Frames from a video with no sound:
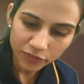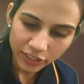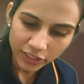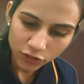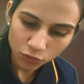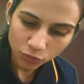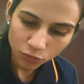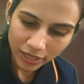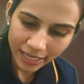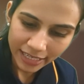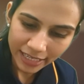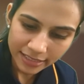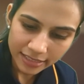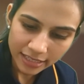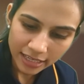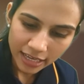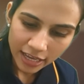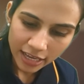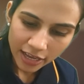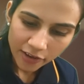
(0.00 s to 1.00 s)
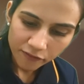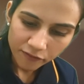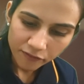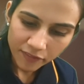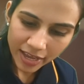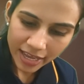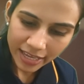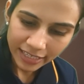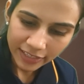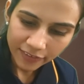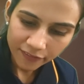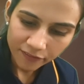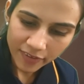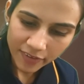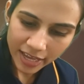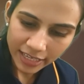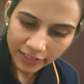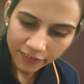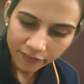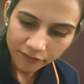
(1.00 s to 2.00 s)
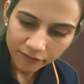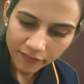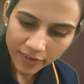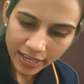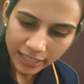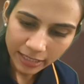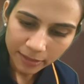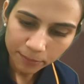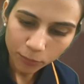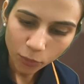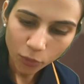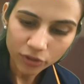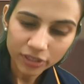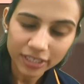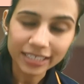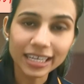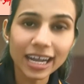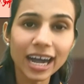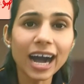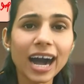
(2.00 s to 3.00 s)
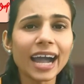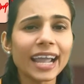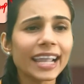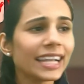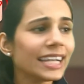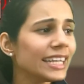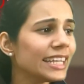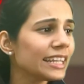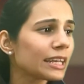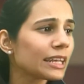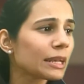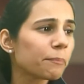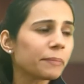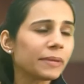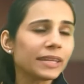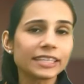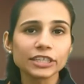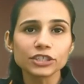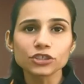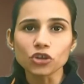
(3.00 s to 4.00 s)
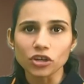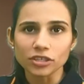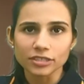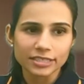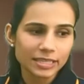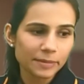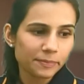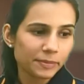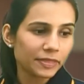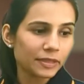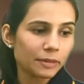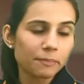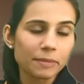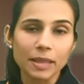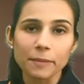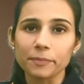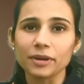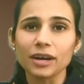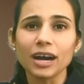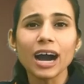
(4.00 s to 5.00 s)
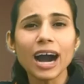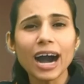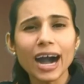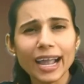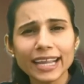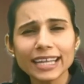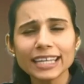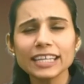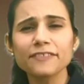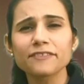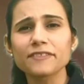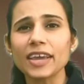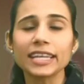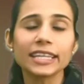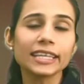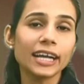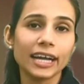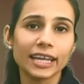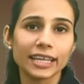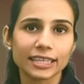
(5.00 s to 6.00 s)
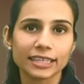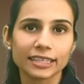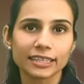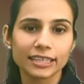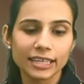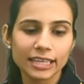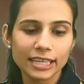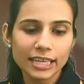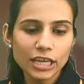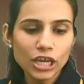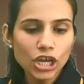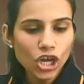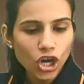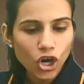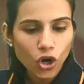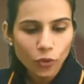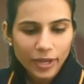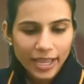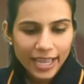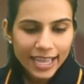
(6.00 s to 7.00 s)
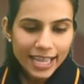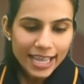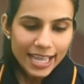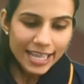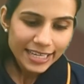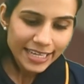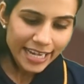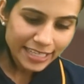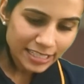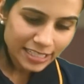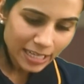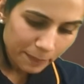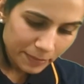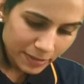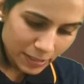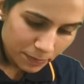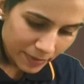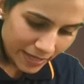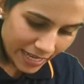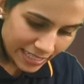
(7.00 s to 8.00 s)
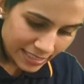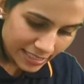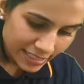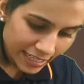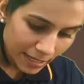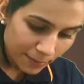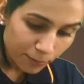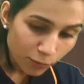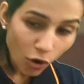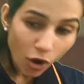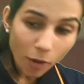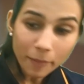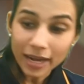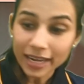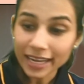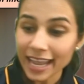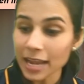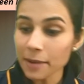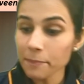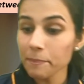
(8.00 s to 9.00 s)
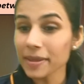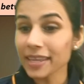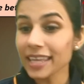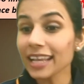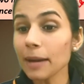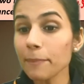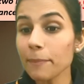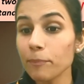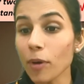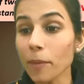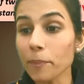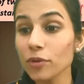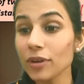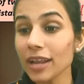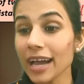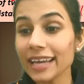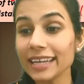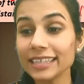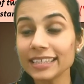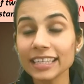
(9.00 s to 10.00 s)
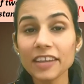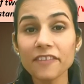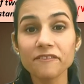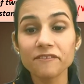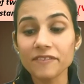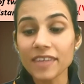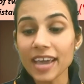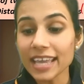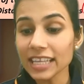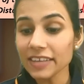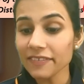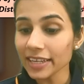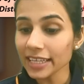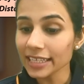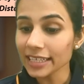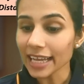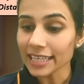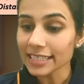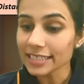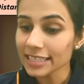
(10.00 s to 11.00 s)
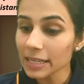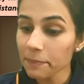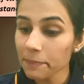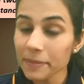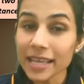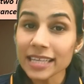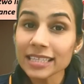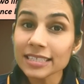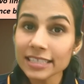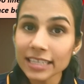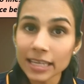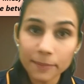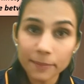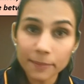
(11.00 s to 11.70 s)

between 2 lines. Very, very, very important. Highly repeated concept in the paper. Highly, very highly. Okay, next up is PNC and prop. Again, picking up popularity very, very nicely. PNC